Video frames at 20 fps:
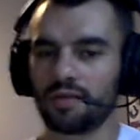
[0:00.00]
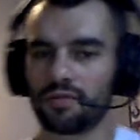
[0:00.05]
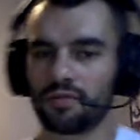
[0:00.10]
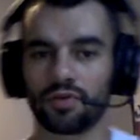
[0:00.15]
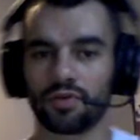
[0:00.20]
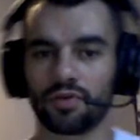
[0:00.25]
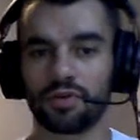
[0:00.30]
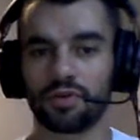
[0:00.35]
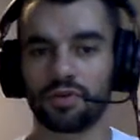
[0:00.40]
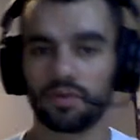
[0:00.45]

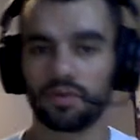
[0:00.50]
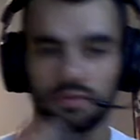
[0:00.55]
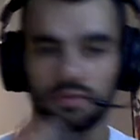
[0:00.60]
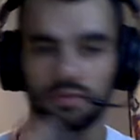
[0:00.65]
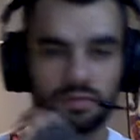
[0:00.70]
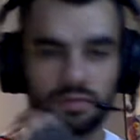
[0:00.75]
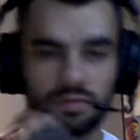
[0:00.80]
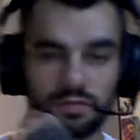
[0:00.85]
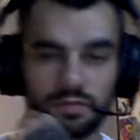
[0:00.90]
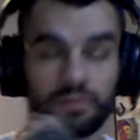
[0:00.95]
real,
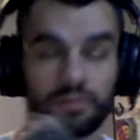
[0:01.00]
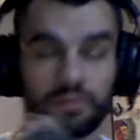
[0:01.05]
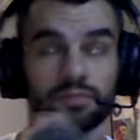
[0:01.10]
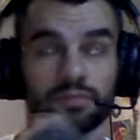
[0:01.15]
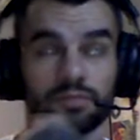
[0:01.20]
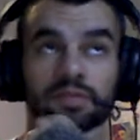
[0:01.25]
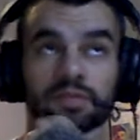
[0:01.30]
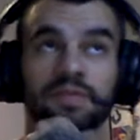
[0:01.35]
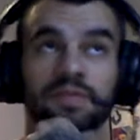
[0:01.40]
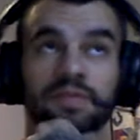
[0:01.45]

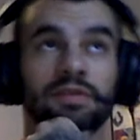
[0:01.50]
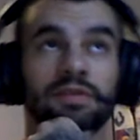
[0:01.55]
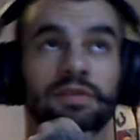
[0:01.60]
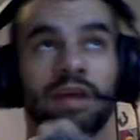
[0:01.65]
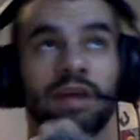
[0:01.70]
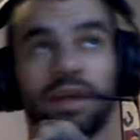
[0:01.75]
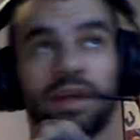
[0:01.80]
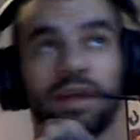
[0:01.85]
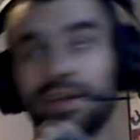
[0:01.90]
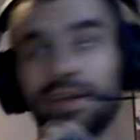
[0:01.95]
like,
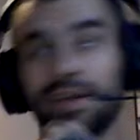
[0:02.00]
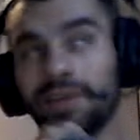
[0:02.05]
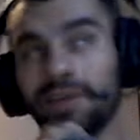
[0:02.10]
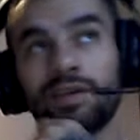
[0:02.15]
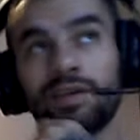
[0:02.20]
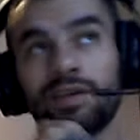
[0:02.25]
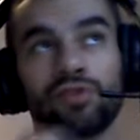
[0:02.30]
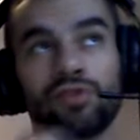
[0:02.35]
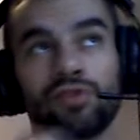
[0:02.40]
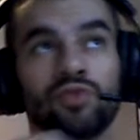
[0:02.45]
anything
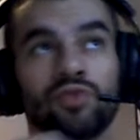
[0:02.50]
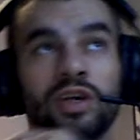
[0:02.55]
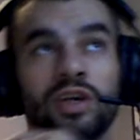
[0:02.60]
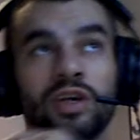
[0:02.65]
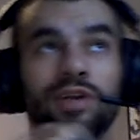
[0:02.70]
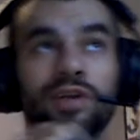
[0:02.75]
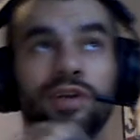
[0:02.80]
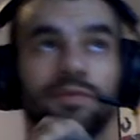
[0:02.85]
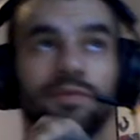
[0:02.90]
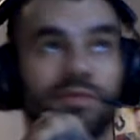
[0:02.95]
you
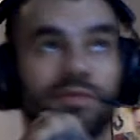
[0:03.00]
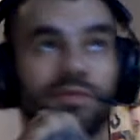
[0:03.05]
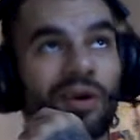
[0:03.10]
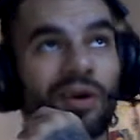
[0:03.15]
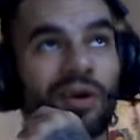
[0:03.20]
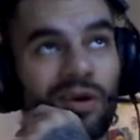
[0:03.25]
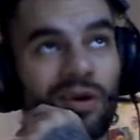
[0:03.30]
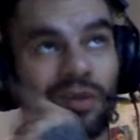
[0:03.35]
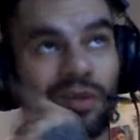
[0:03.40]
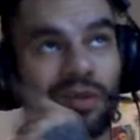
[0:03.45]
need,
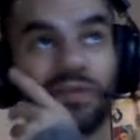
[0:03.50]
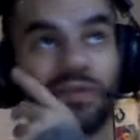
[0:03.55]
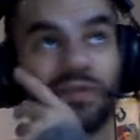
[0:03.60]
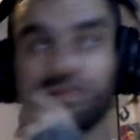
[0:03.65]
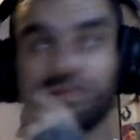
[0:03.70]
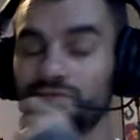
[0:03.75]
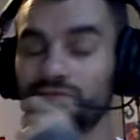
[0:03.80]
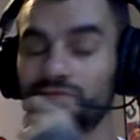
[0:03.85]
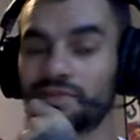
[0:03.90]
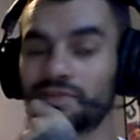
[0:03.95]
bro,
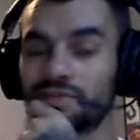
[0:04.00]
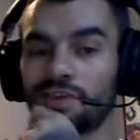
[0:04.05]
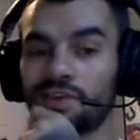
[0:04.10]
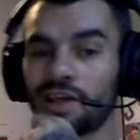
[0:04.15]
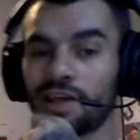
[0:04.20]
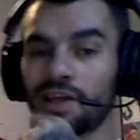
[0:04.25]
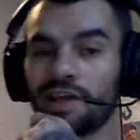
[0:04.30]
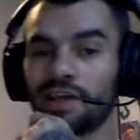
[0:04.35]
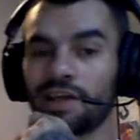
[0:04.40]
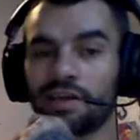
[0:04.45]
you can
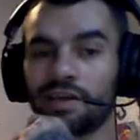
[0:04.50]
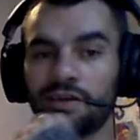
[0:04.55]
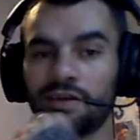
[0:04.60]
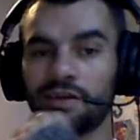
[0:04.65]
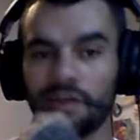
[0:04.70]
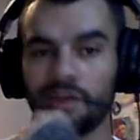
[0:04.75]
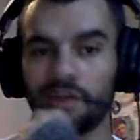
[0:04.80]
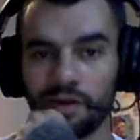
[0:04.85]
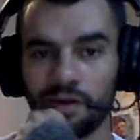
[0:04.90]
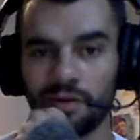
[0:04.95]
get it on the
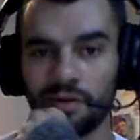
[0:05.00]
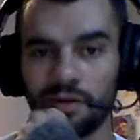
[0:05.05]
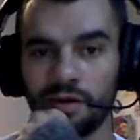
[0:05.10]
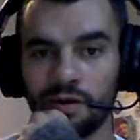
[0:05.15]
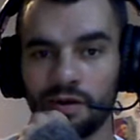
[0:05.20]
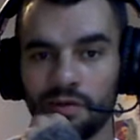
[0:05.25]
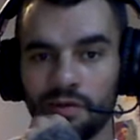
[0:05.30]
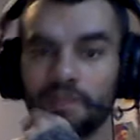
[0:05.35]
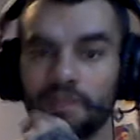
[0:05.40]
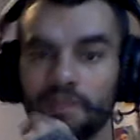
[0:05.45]

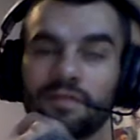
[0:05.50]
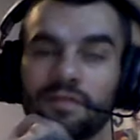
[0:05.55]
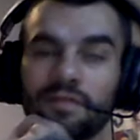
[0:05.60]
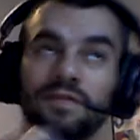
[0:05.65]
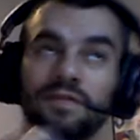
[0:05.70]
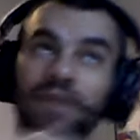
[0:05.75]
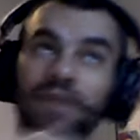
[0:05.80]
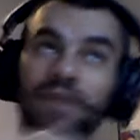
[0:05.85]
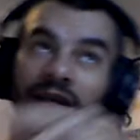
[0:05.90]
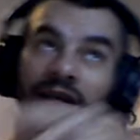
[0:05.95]
low
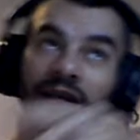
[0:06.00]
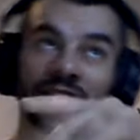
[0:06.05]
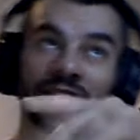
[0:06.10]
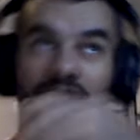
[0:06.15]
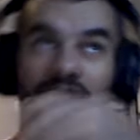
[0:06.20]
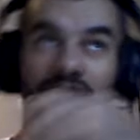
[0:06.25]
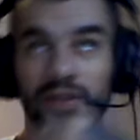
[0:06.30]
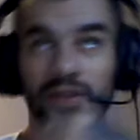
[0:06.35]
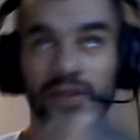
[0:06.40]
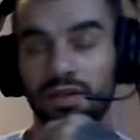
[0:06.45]
at this
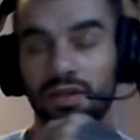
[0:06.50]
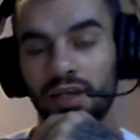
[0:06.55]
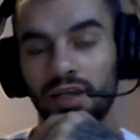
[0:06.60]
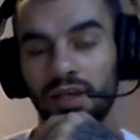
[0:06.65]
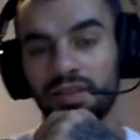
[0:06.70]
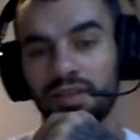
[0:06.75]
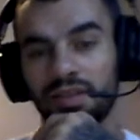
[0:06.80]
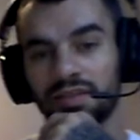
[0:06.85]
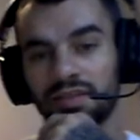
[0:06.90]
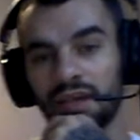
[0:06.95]

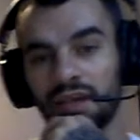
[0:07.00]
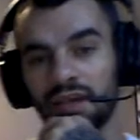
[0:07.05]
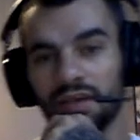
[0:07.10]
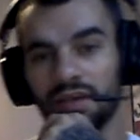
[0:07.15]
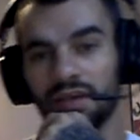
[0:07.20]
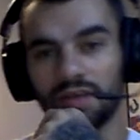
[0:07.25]
site.